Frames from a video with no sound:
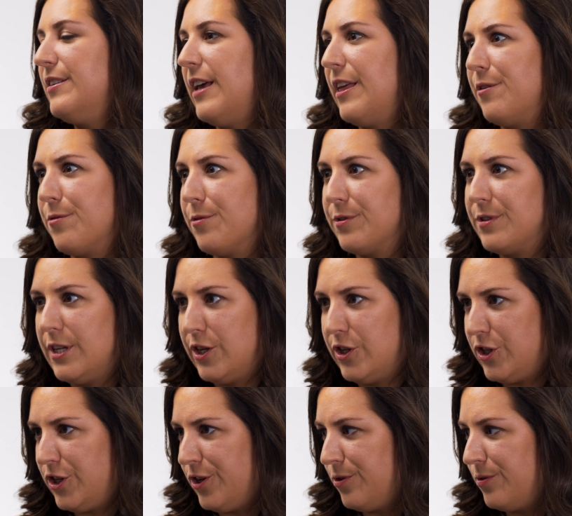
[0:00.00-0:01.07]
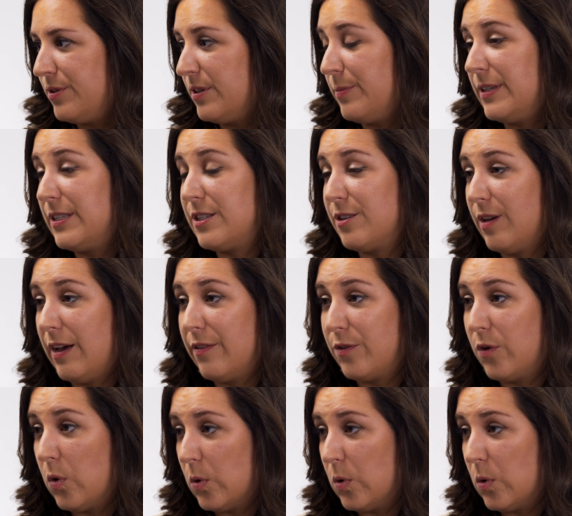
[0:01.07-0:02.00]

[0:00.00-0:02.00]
tethered oral tissues, and we still have